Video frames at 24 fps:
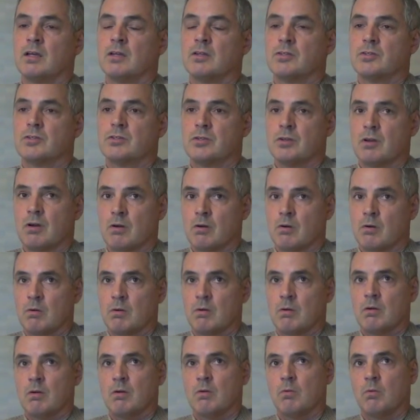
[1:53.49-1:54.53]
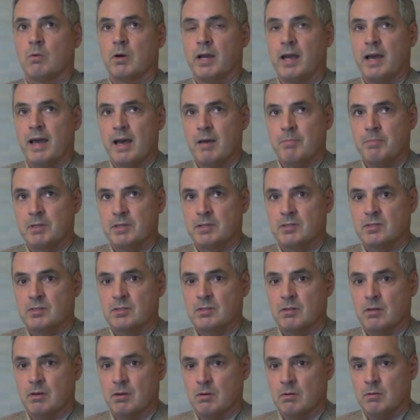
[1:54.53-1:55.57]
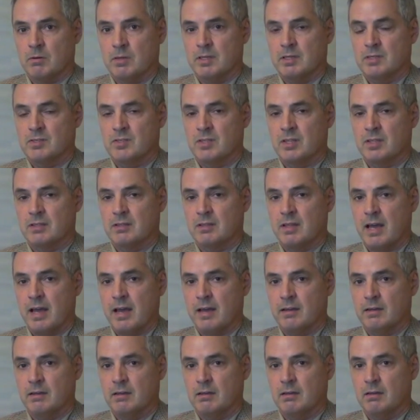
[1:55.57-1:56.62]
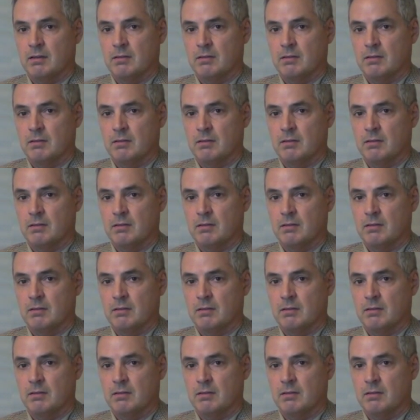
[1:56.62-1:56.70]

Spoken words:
So what happens, though, is that that